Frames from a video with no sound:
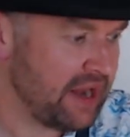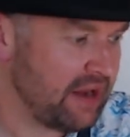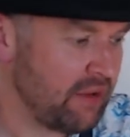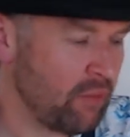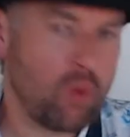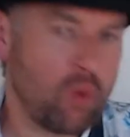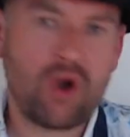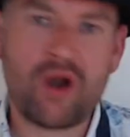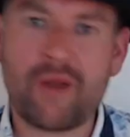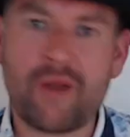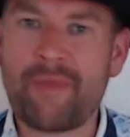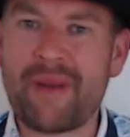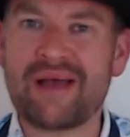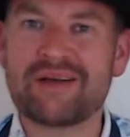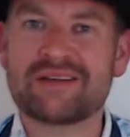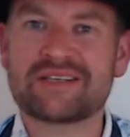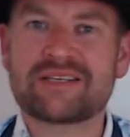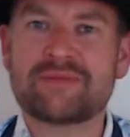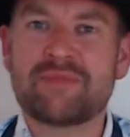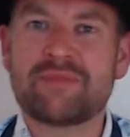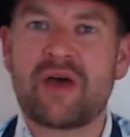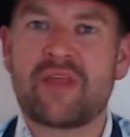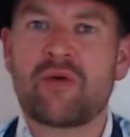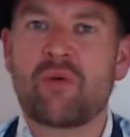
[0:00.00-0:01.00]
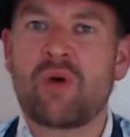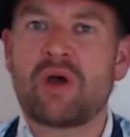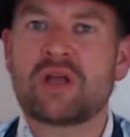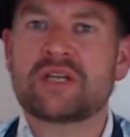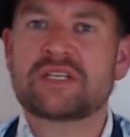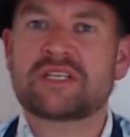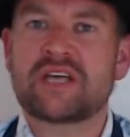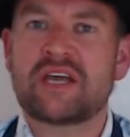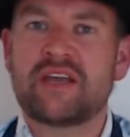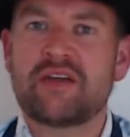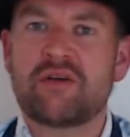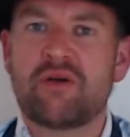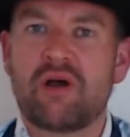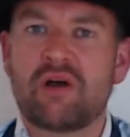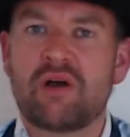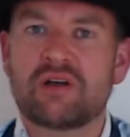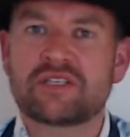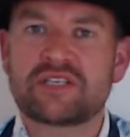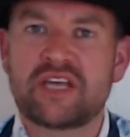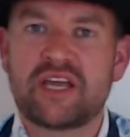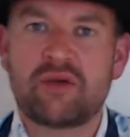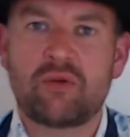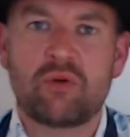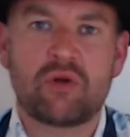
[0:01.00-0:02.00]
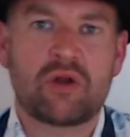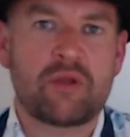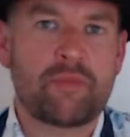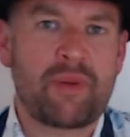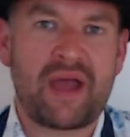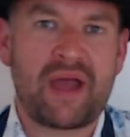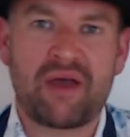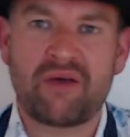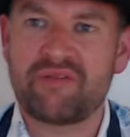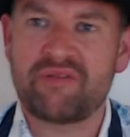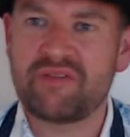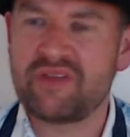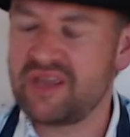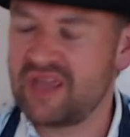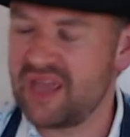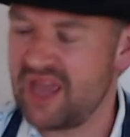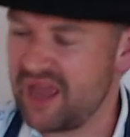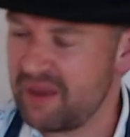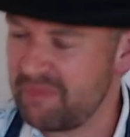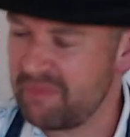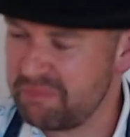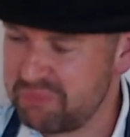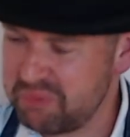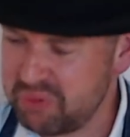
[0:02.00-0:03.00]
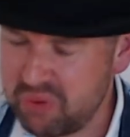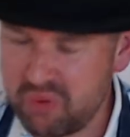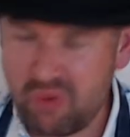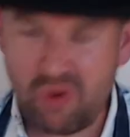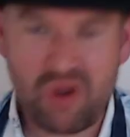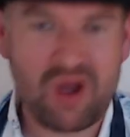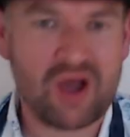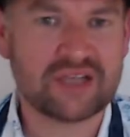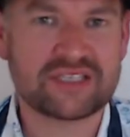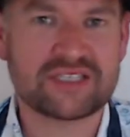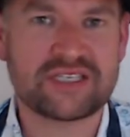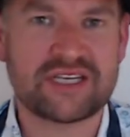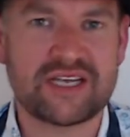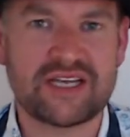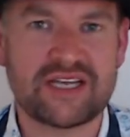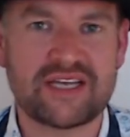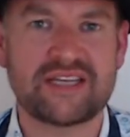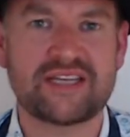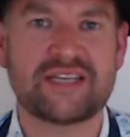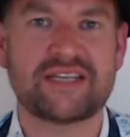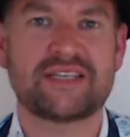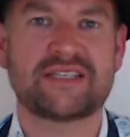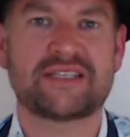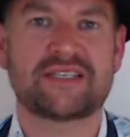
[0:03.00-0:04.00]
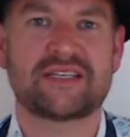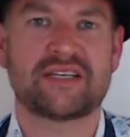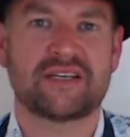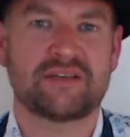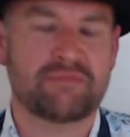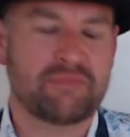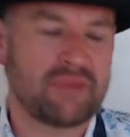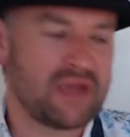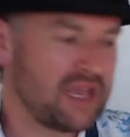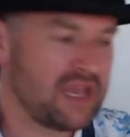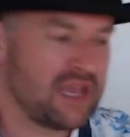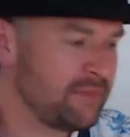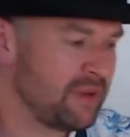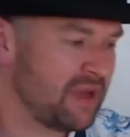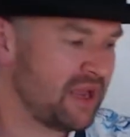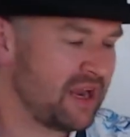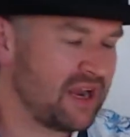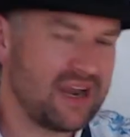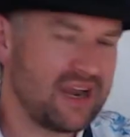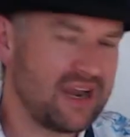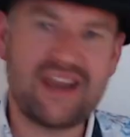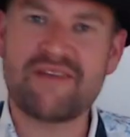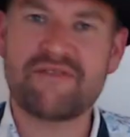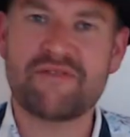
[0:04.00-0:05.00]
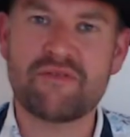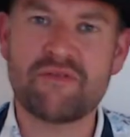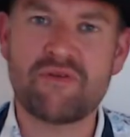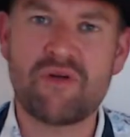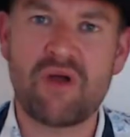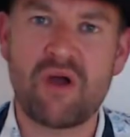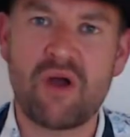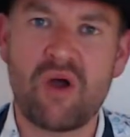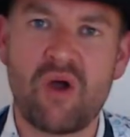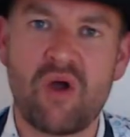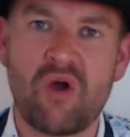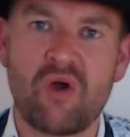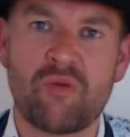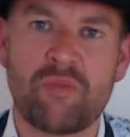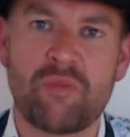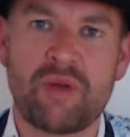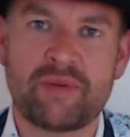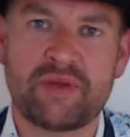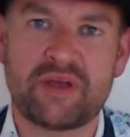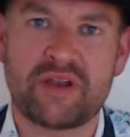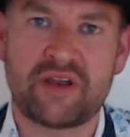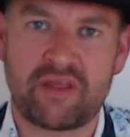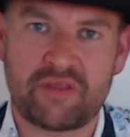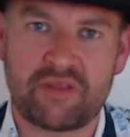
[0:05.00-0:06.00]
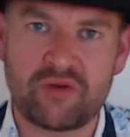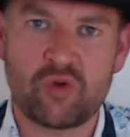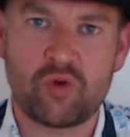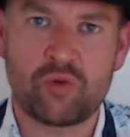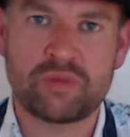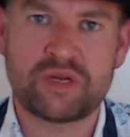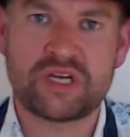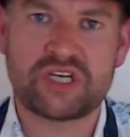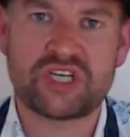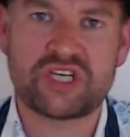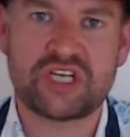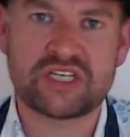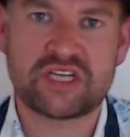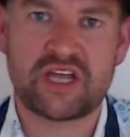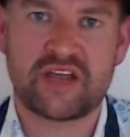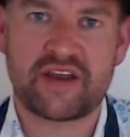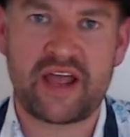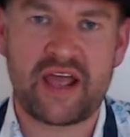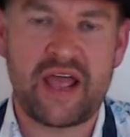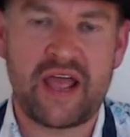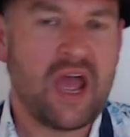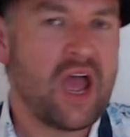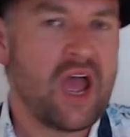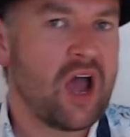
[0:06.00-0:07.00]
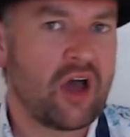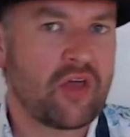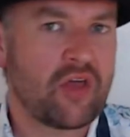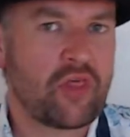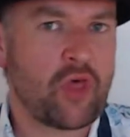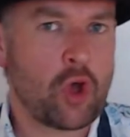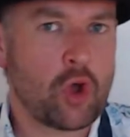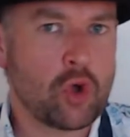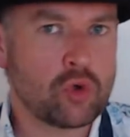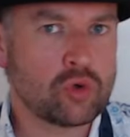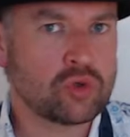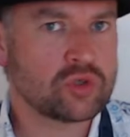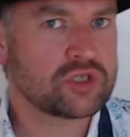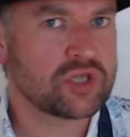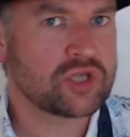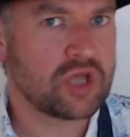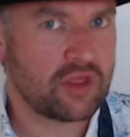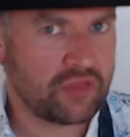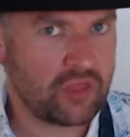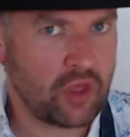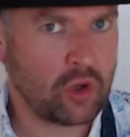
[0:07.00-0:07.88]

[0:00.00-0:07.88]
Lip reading: What about some other ones I hear you asking? What about the poisses and maybe a liverole, maybe another Normandy cheese like that? Are those?